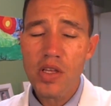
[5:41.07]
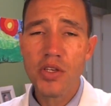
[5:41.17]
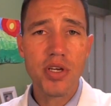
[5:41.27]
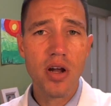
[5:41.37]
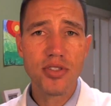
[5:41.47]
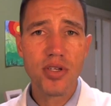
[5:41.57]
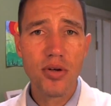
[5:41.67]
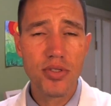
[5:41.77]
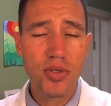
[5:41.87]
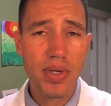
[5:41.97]
You can also
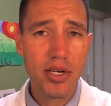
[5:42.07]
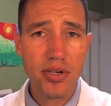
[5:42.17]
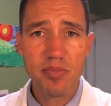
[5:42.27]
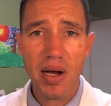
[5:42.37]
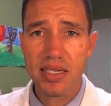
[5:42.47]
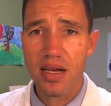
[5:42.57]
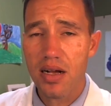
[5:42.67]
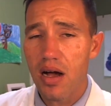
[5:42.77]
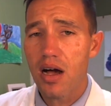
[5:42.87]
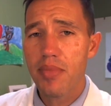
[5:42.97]
go to
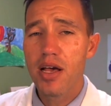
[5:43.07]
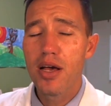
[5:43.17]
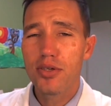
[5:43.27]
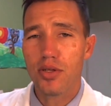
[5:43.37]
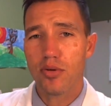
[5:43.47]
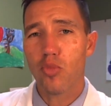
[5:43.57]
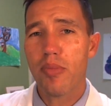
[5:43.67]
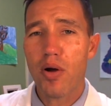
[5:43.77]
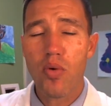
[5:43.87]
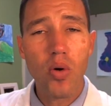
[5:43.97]
hickoryspine.com to learn more
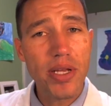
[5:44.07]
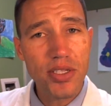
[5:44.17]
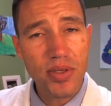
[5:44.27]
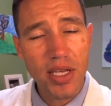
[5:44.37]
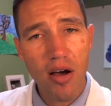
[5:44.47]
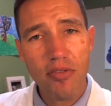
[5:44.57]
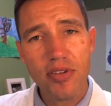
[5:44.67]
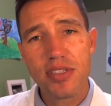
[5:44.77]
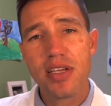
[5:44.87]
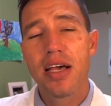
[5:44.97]
about what we do in the
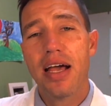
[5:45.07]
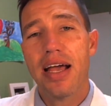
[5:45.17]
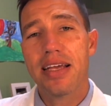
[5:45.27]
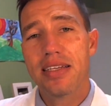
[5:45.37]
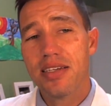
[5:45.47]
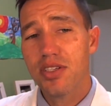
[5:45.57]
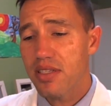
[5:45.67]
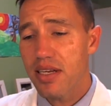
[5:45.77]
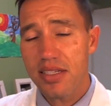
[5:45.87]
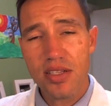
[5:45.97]
office, and
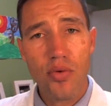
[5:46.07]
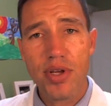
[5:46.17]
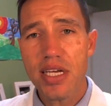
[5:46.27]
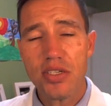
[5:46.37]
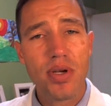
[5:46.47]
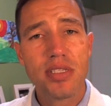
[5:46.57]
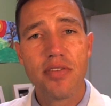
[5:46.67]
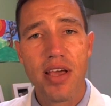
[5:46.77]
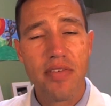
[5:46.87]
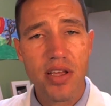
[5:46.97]
just let us know. Reach out to us
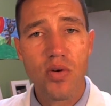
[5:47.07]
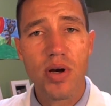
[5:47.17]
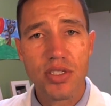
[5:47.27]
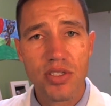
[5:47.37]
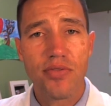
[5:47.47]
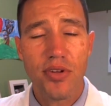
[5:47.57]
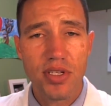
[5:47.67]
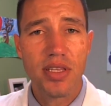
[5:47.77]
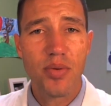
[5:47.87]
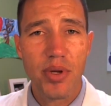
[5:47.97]
if you have any questions or if there's
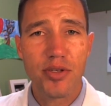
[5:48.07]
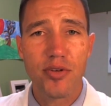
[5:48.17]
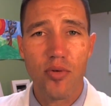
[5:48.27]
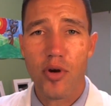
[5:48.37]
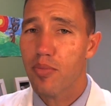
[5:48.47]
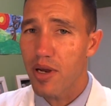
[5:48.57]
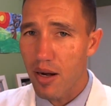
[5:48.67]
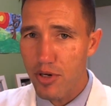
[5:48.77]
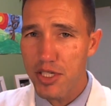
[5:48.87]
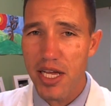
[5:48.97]
anything we can do for you. But I
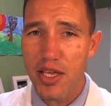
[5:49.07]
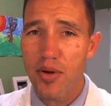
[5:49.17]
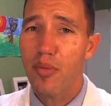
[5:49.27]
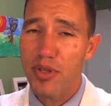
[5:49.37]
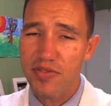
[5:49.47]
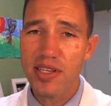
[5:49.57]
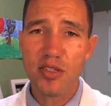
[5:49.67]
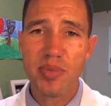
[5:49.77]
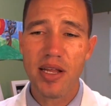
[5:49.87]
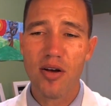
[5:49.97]
appreciate you. Hope this video
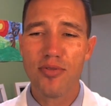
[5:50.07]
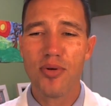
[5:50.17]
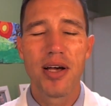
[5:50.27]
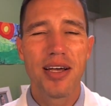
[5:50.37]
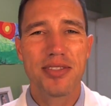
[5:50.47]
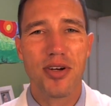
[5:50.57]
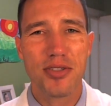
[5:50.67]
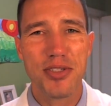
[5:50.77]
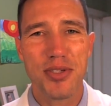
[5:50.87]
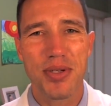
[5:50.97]
has been helpful. Talk
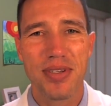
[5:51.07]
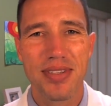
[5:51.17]
to you soon.